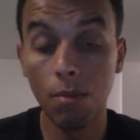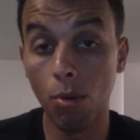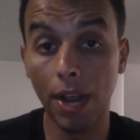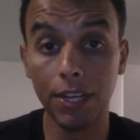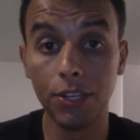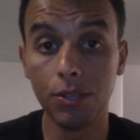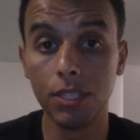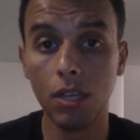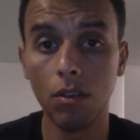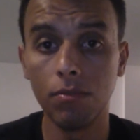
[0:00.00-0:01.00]
bragging to
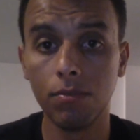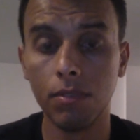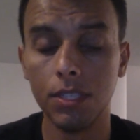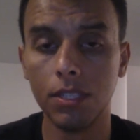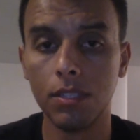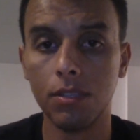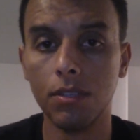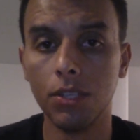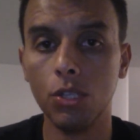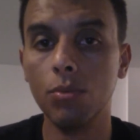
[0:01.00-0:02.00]
yourself? Is it
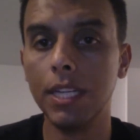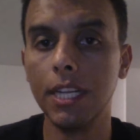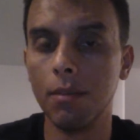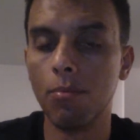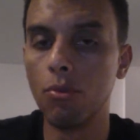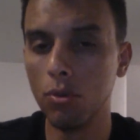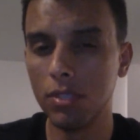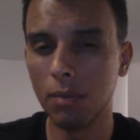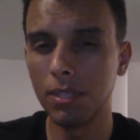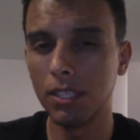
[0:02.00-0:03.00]
you needing to prove
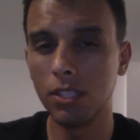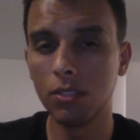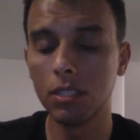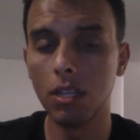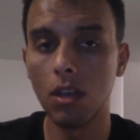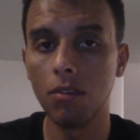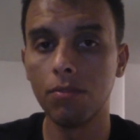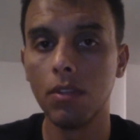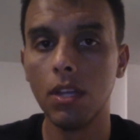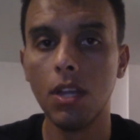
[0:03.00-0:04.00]
something to
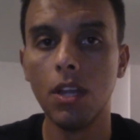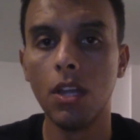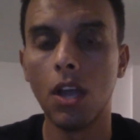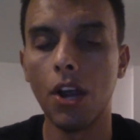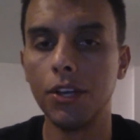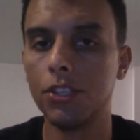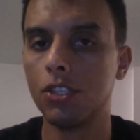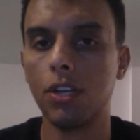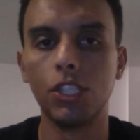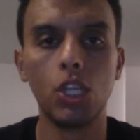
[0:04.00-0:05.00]
yourself? Are you just
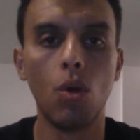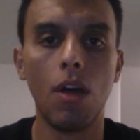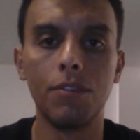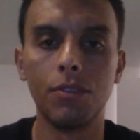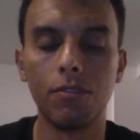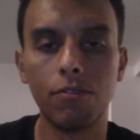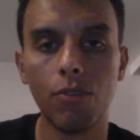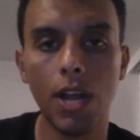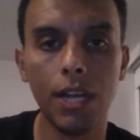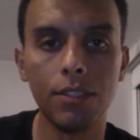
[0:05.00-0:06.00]
trying to show off to
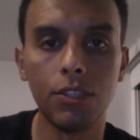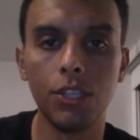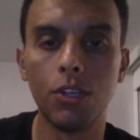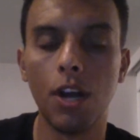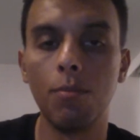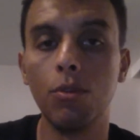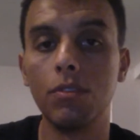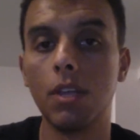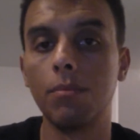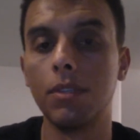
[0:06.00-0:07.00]
friends? Are you trying to prove
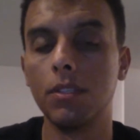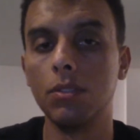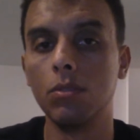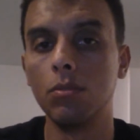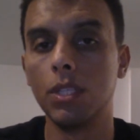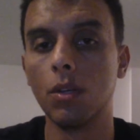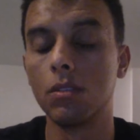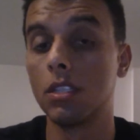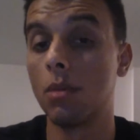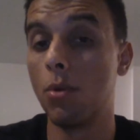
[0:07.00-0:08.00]
something to,
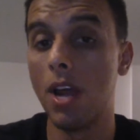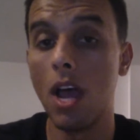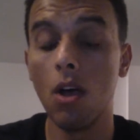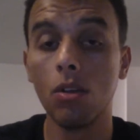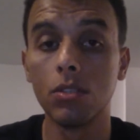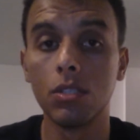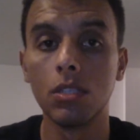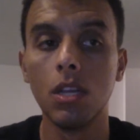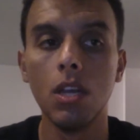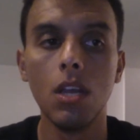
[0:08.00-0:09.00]
someone
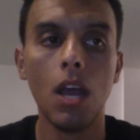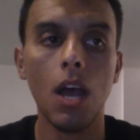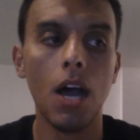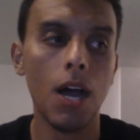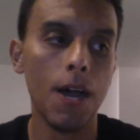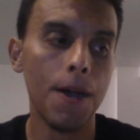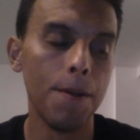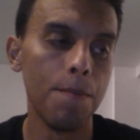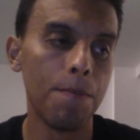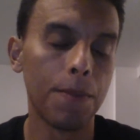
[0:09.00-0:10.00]
else?
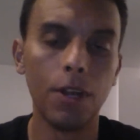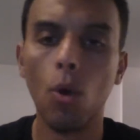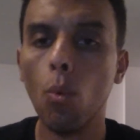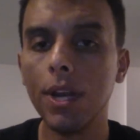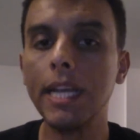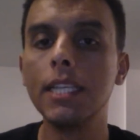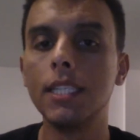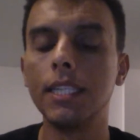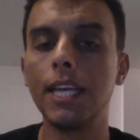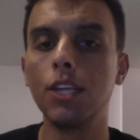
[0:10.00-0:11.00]
What is
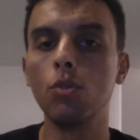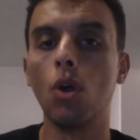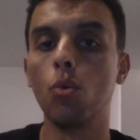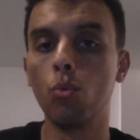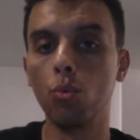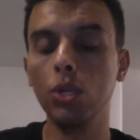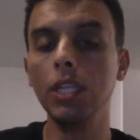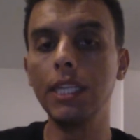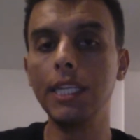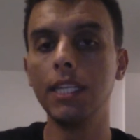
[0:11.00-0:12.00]
it that you are
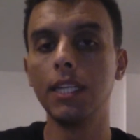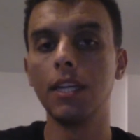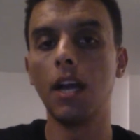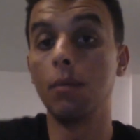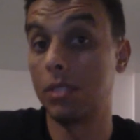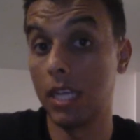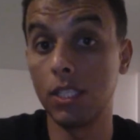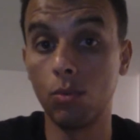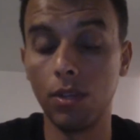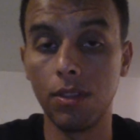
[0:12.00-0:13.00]
really
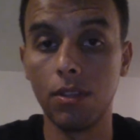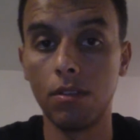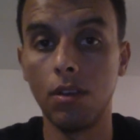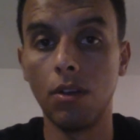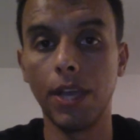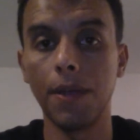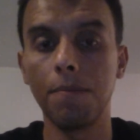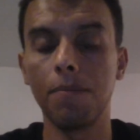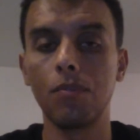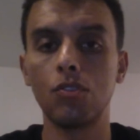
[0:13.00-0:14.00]
obsessed with? Okay,
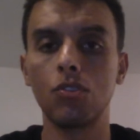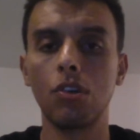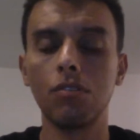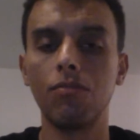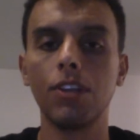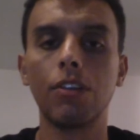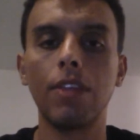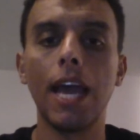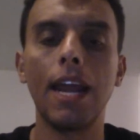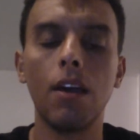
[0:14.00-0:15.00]
so start to figure
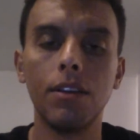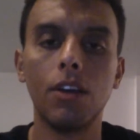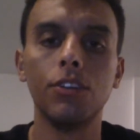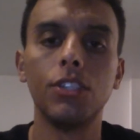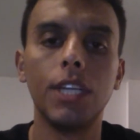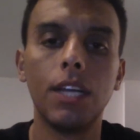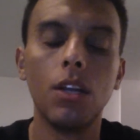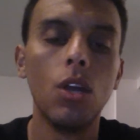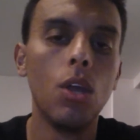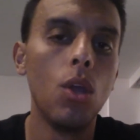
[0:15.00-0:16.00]
that out and
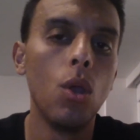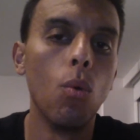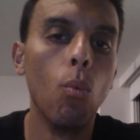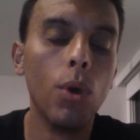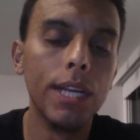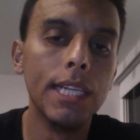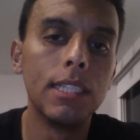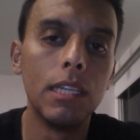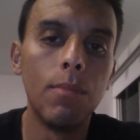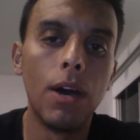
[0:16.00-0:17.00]
understand what is
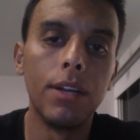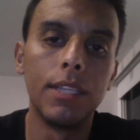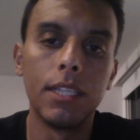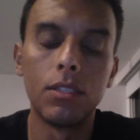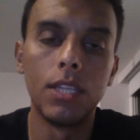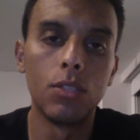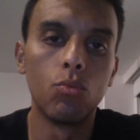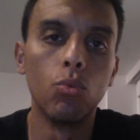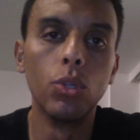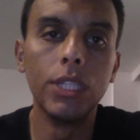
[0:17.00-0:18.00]
it about it that's
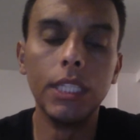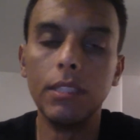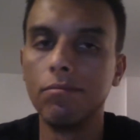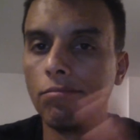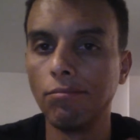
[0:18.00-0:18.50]
really